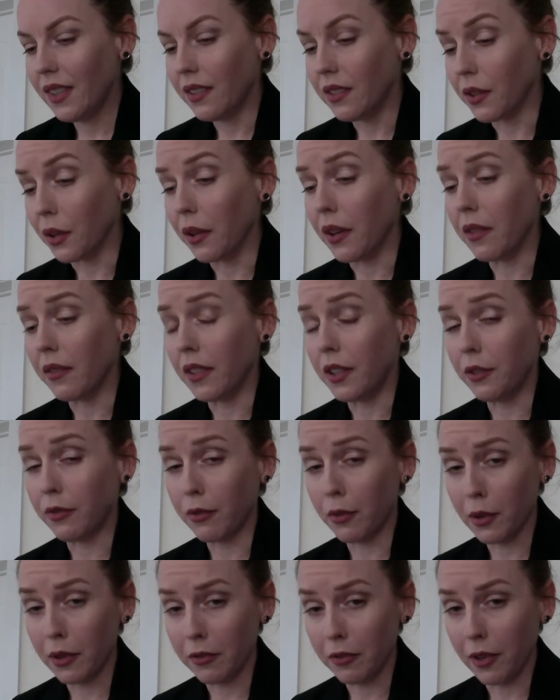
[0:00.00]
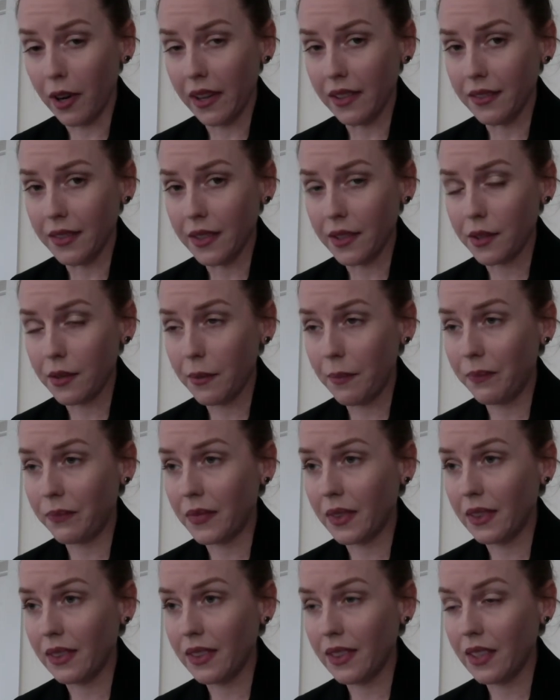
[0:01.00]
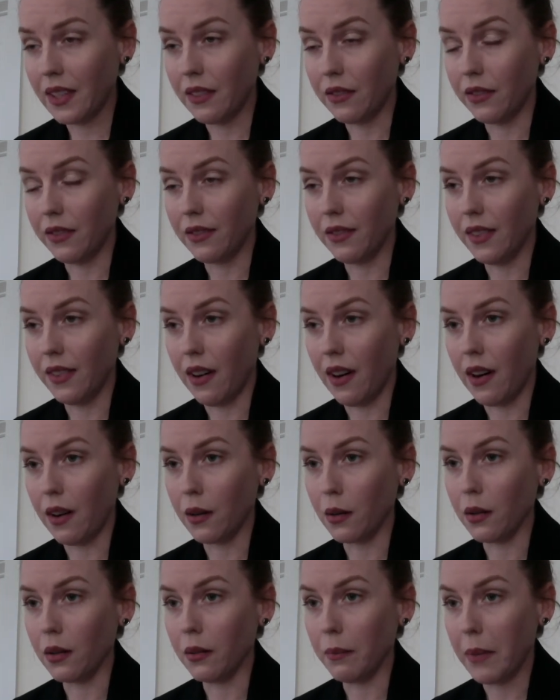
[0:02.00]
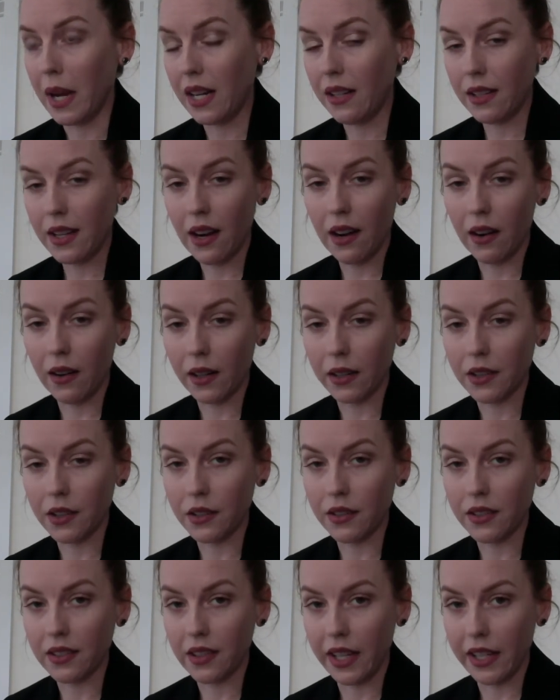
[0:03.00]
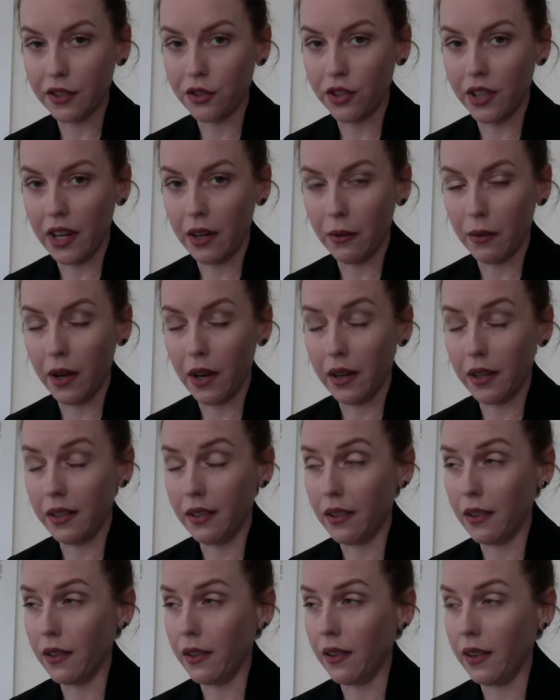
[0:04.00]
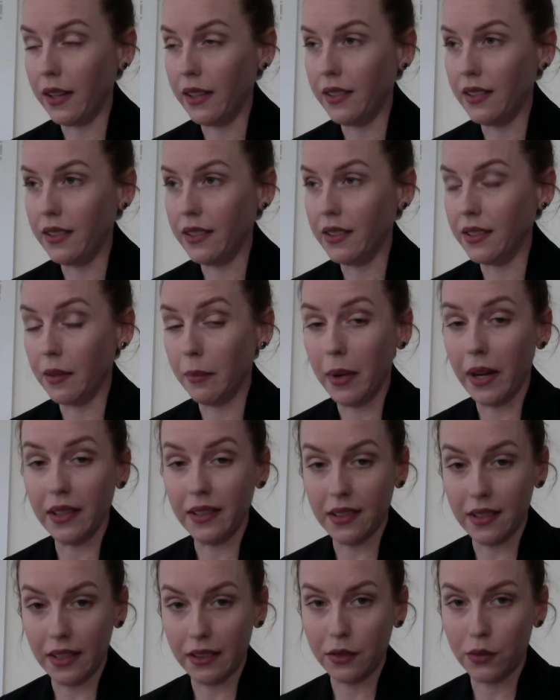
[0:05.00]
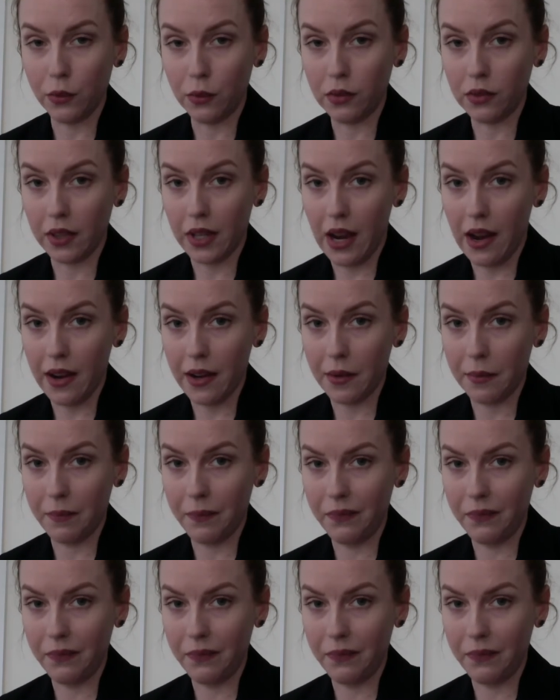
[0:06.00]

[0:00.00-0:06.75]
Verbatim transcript: So you have these four friends. Our main character slash narrator is a bisexual guy.